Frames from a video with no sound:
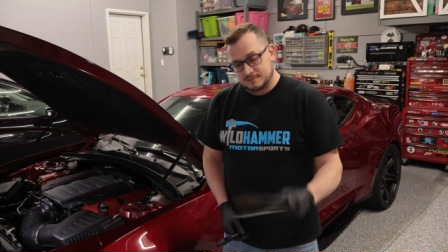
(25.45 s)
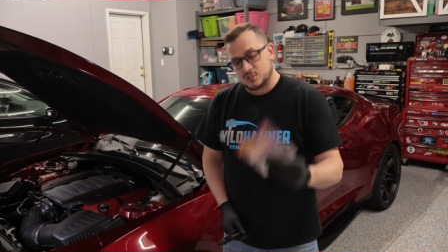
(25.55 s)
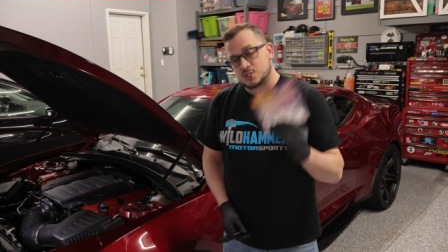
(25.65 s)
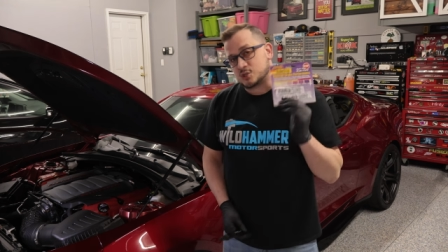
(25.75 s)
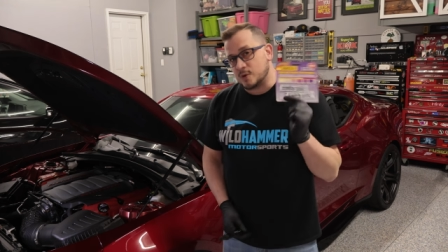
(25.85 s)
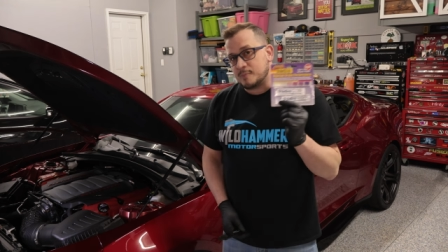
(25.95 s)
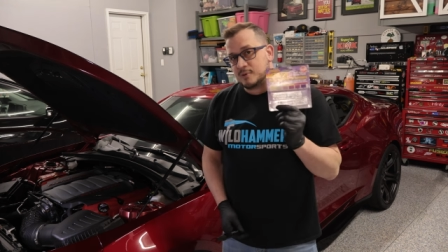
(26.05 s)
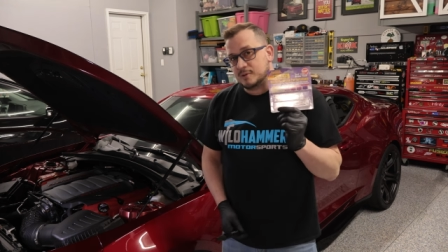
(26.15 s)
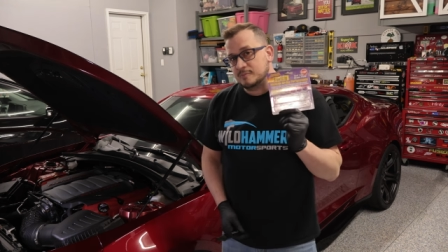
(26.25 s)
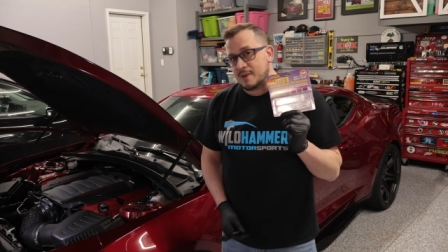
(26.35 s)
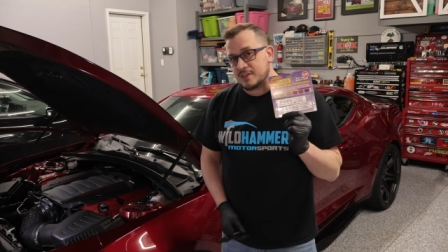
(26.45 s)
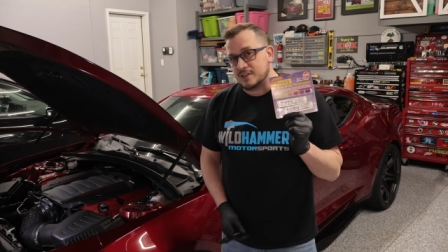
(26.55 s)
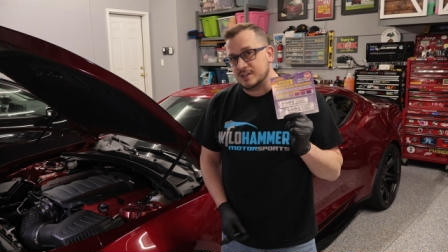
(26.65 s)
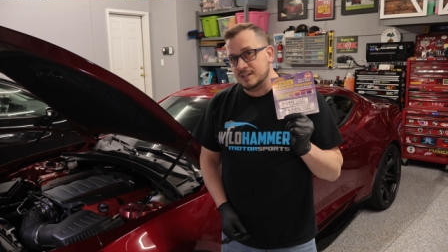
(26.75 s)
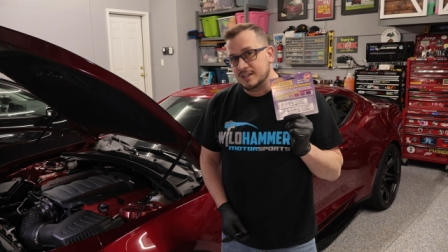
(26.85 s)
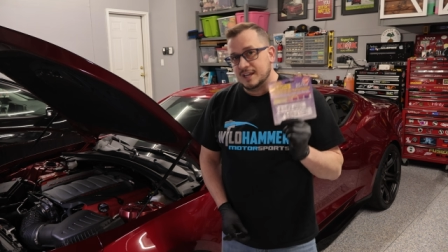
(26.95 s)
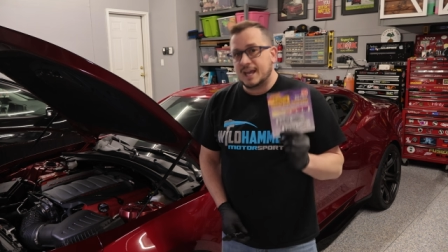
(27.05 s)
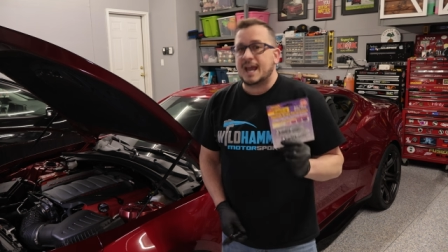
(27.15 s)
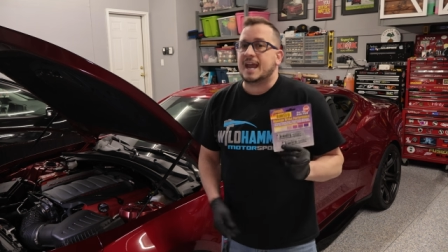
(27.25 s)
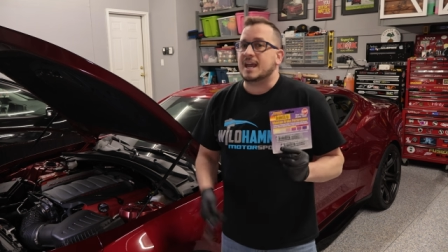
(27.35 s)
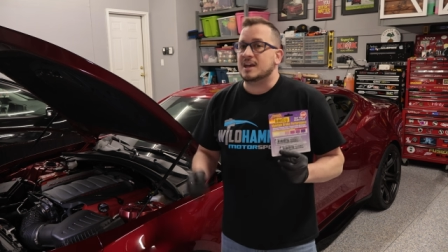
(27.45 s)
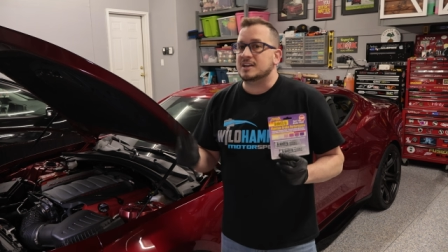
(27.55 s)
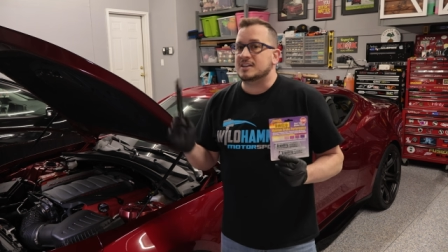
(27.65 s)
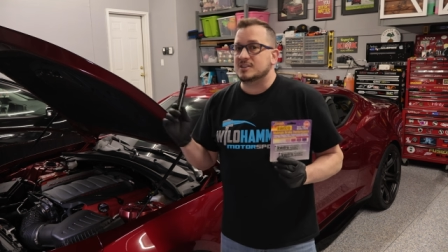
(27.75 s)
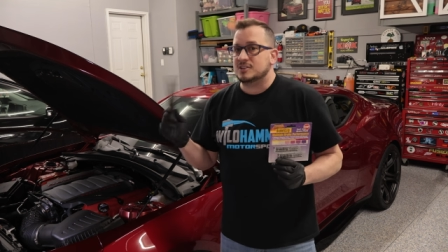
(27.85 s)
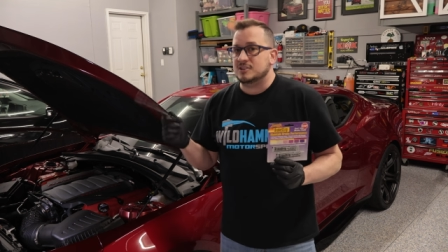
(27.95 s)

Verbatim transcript: strip method and